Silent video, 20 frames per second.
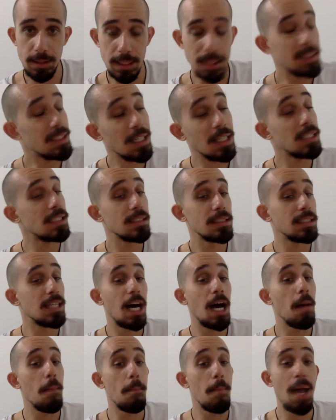It does
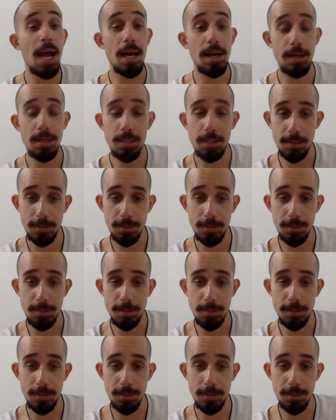not matter.